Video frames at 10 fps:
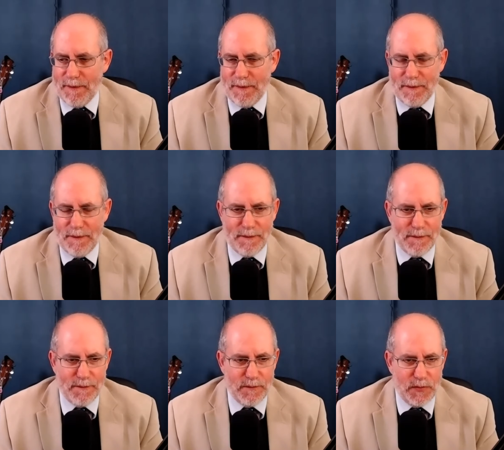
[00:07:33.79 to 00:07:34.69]

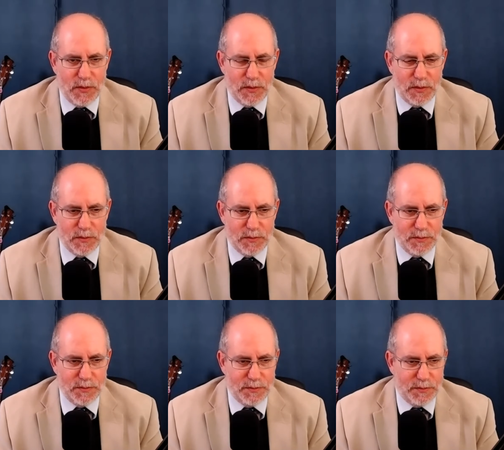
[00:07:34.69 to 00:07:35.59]

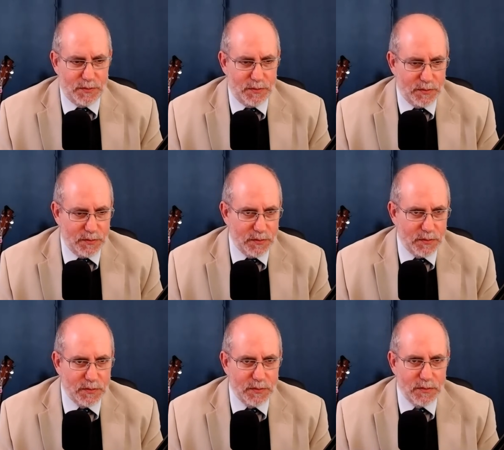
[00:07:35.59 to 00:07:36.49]

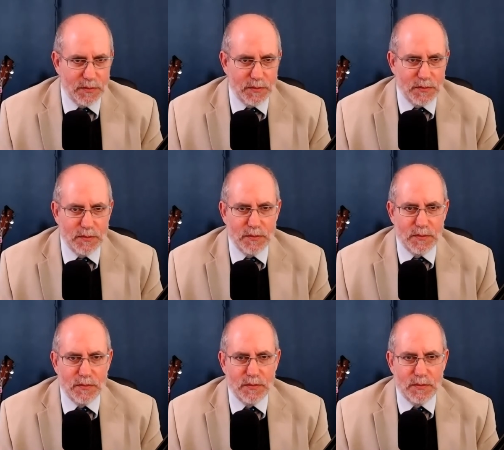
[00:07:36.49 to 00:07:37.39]

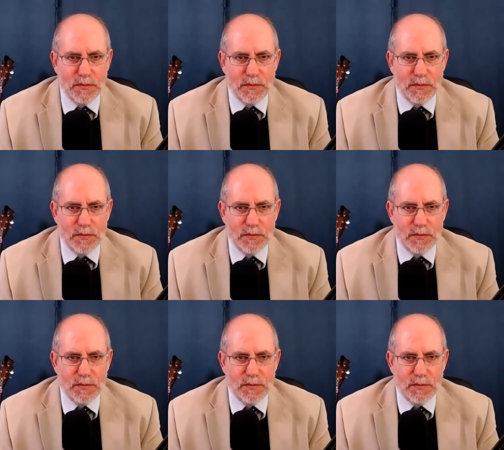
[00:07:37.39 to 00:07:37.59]
(no one is talking)